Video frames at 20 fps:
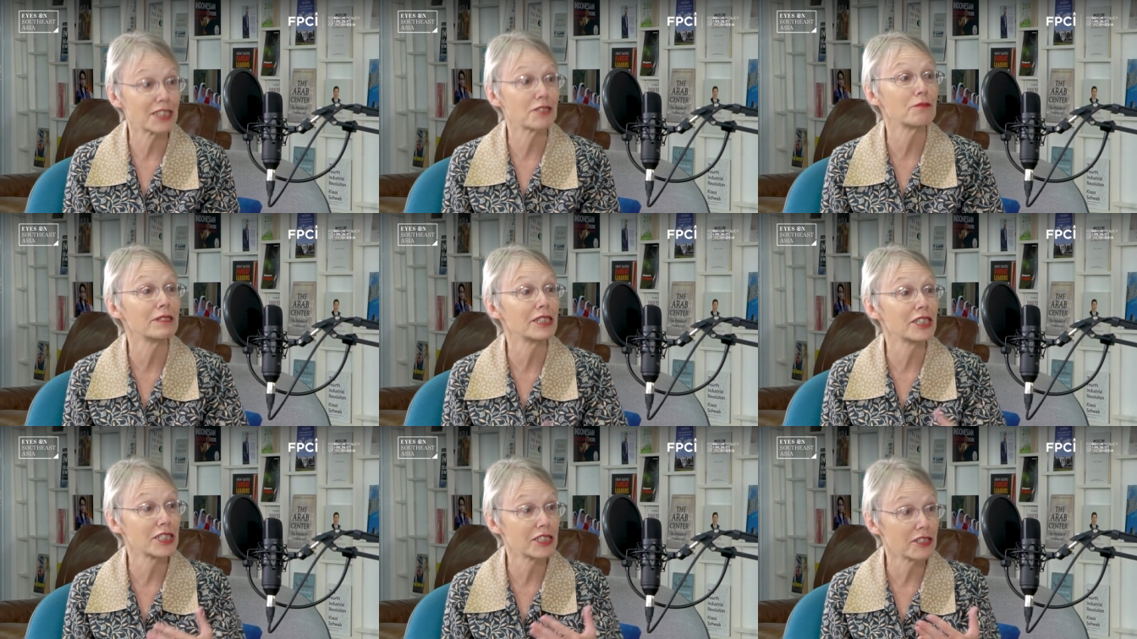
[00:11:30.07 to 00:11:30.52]

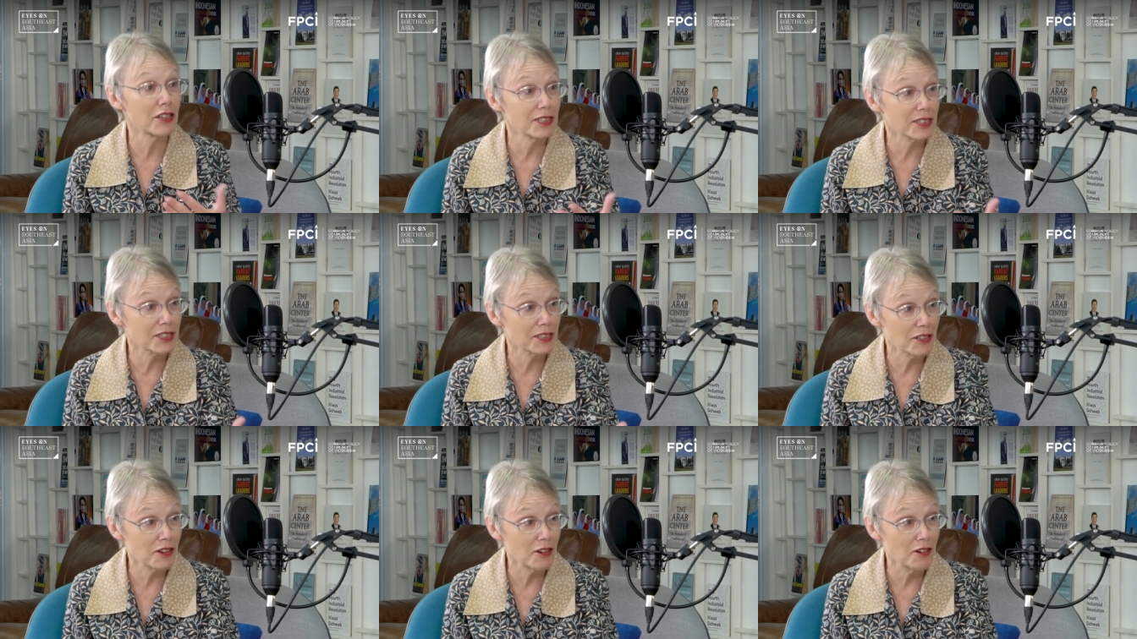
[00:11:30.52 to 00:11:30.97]
which is
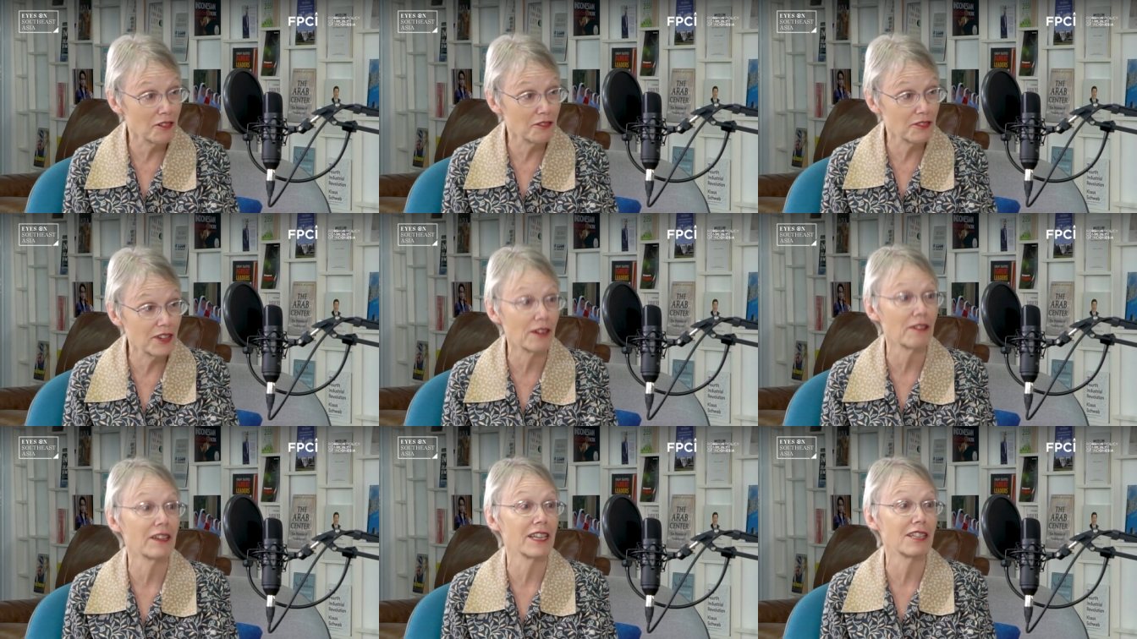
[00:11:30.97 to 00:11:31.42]
also
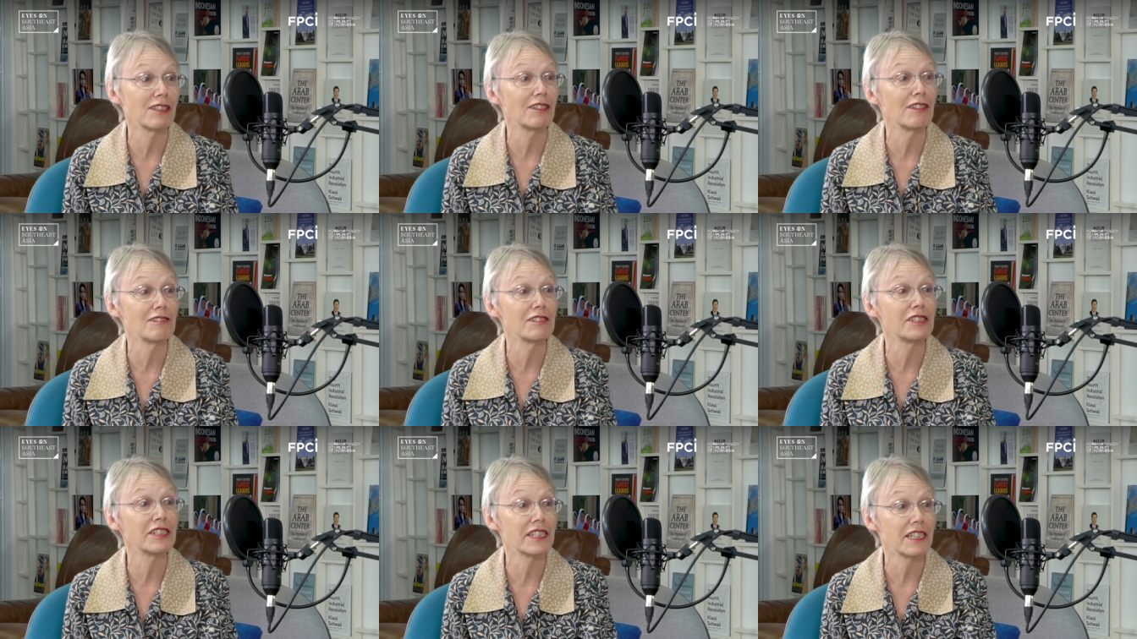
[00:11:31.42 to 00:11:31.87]
very
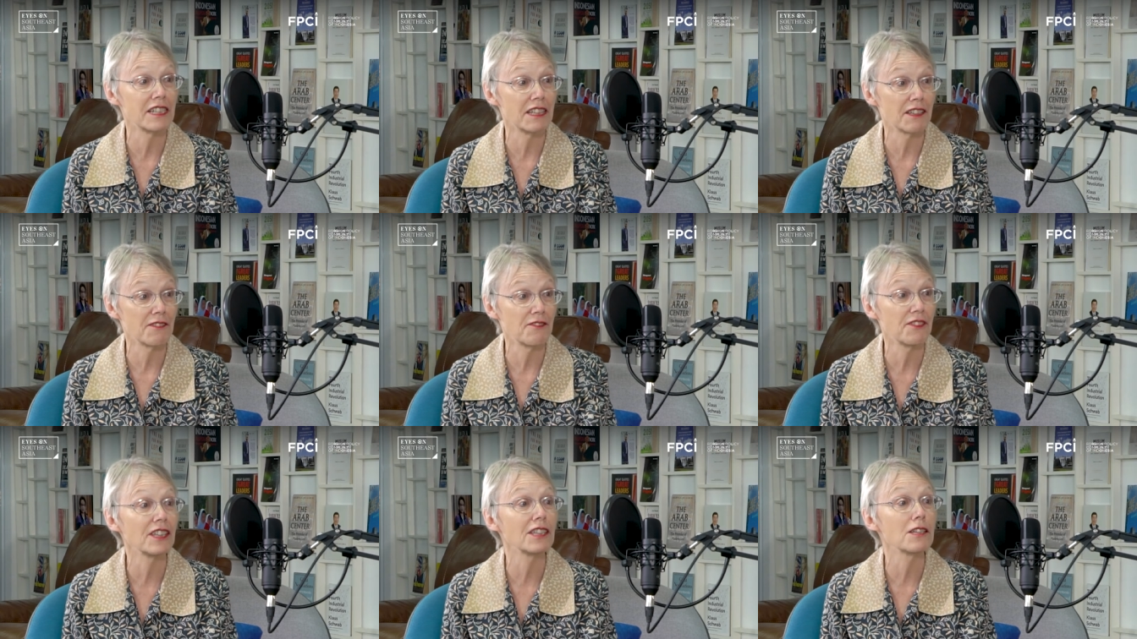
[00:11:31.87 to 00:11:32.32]
close to the
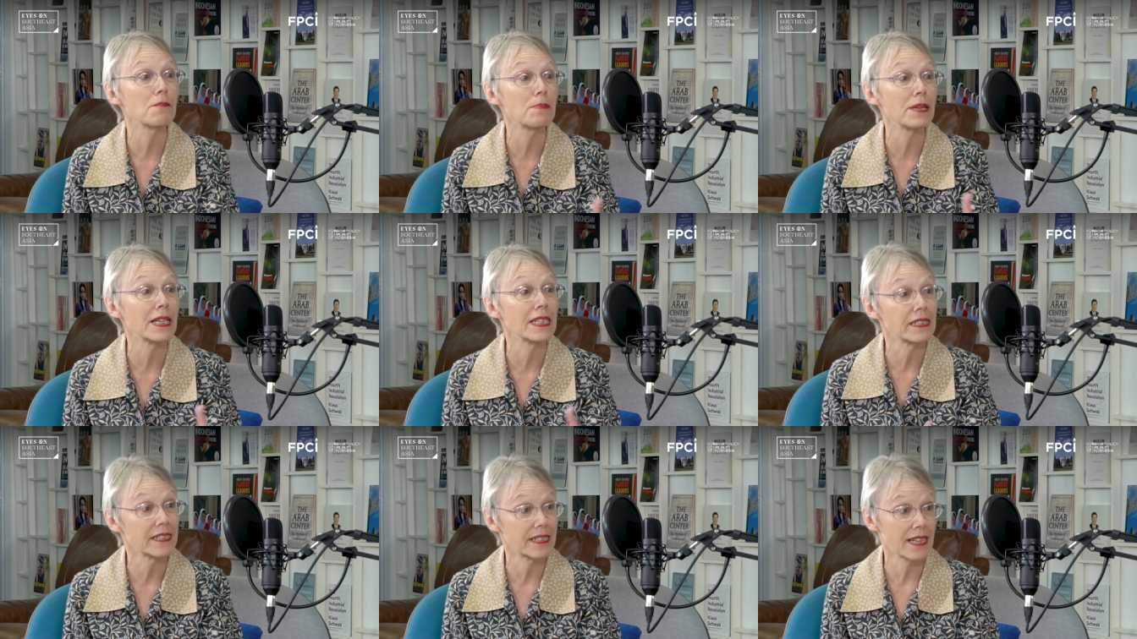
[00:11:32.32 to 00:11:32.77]

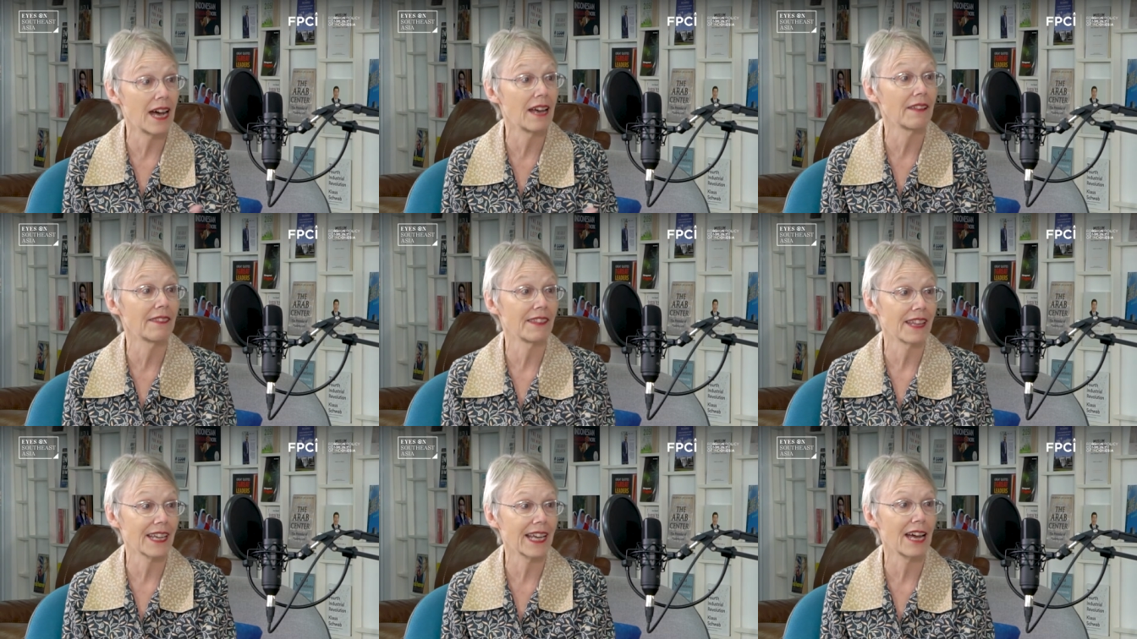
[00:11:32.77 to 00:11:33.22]
Philippines
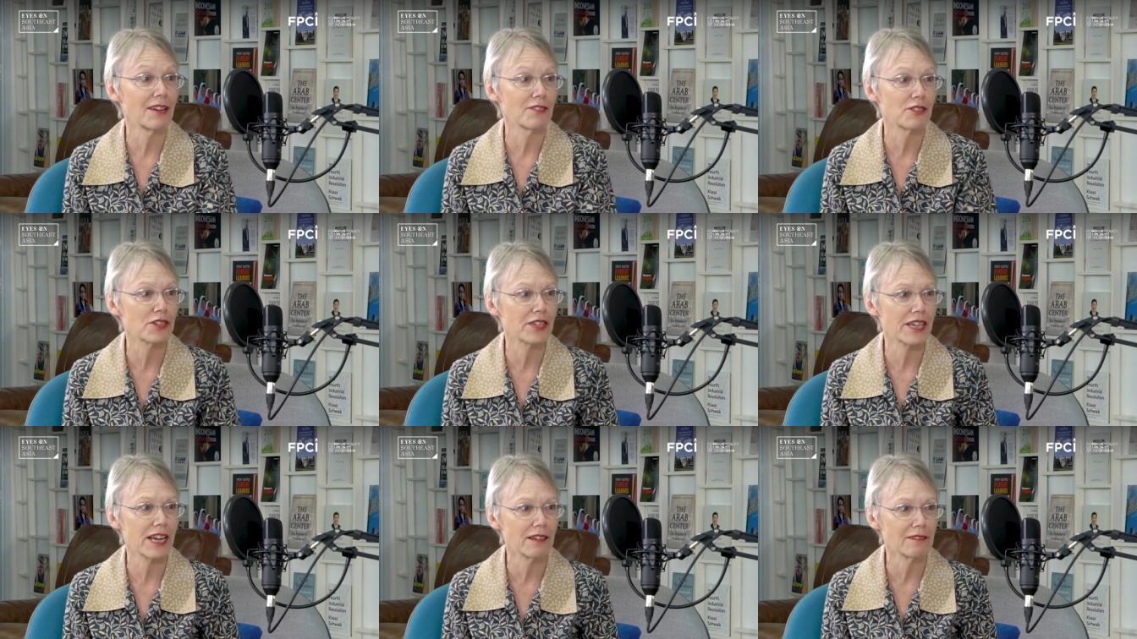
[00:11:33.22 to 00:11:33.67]
on the
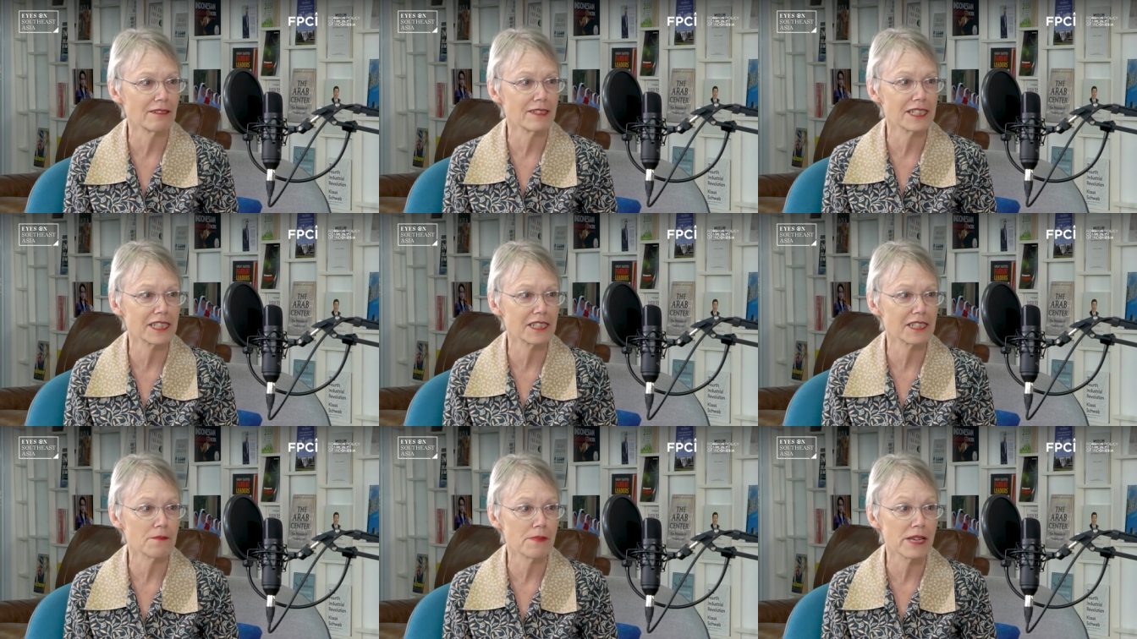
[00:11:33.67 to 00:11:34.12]

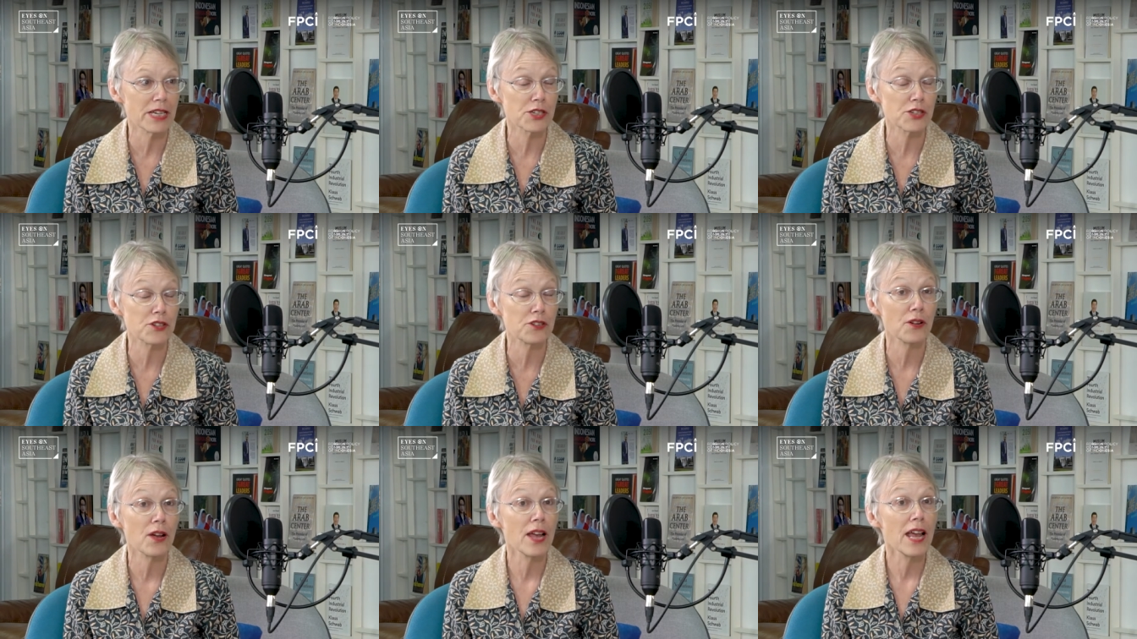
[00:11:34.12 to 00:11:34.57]
counterterrorism issue